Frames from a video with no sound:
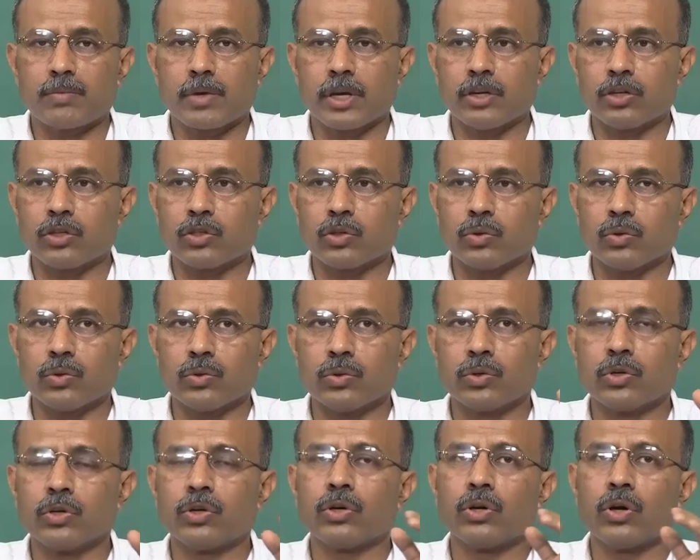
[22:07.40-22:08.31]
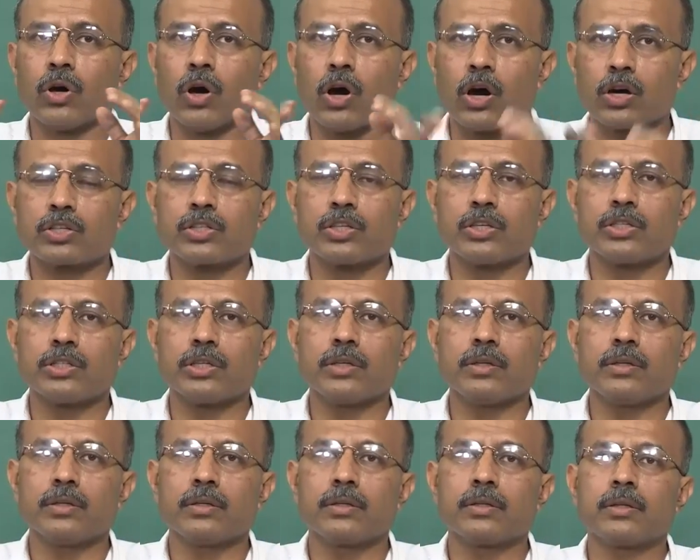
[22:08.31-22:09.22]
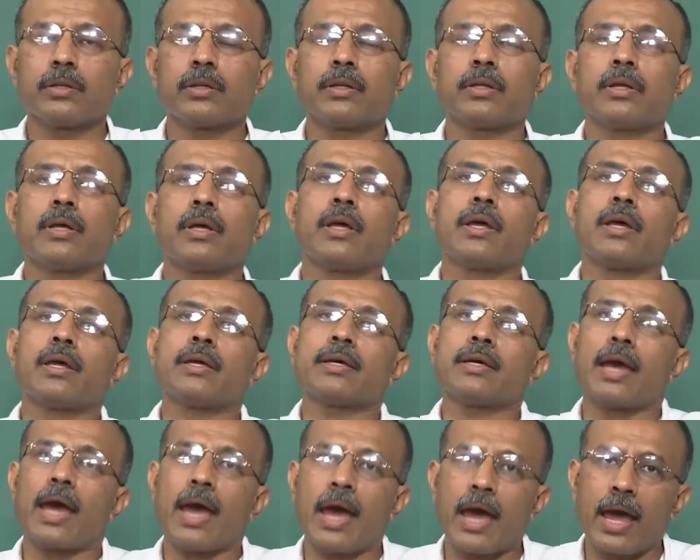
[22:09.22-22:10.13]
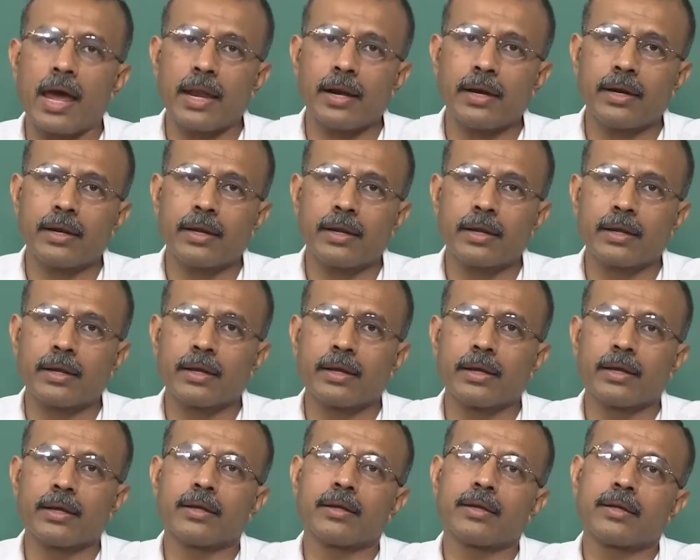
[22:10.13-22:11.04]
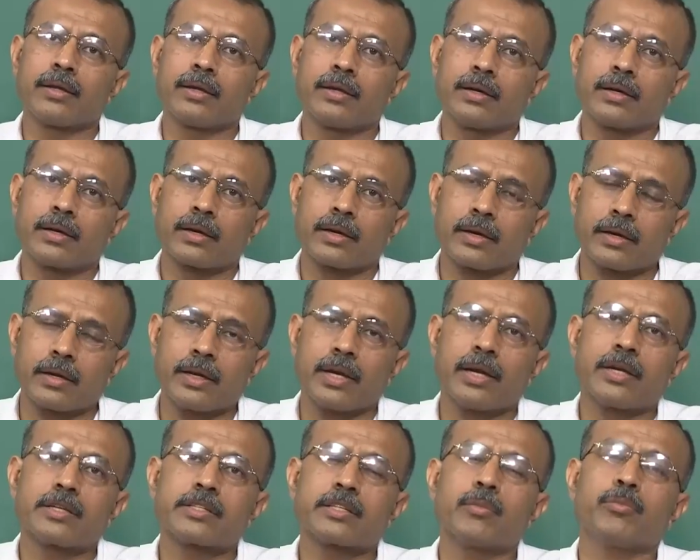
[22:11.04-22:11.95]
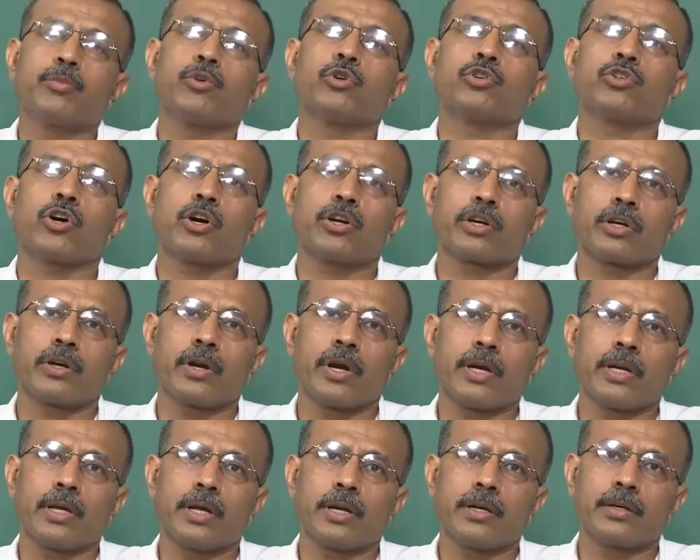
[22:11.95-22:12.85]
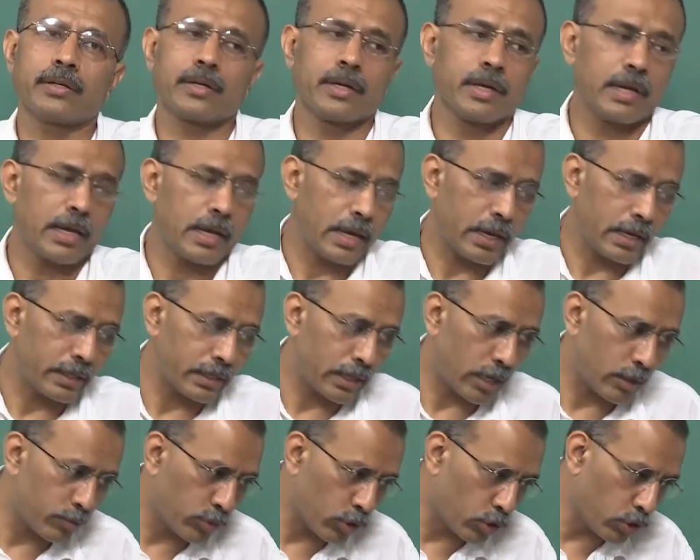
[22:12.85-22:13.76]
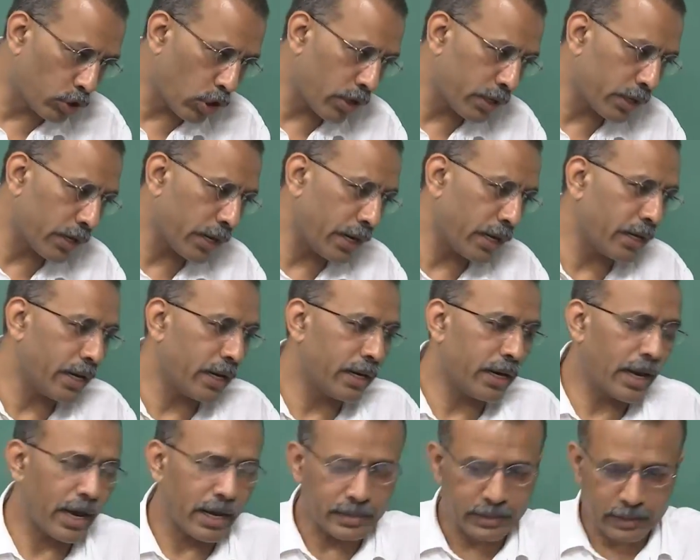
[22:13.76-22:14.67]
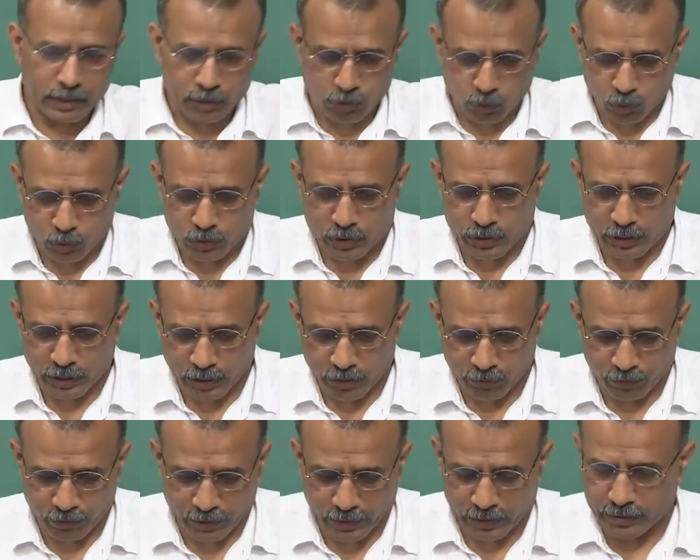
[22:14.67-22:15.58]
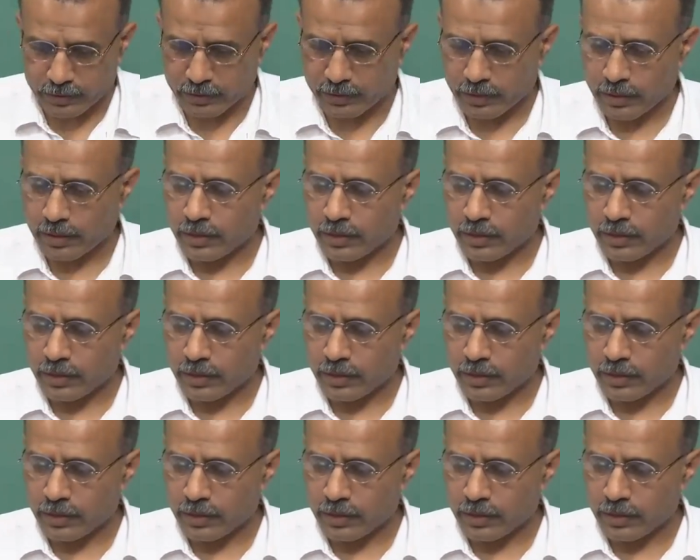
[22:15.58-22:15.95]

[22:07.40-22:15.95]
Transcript: into oxygen and creates a proton gradient. And that proton gradient has its own significance.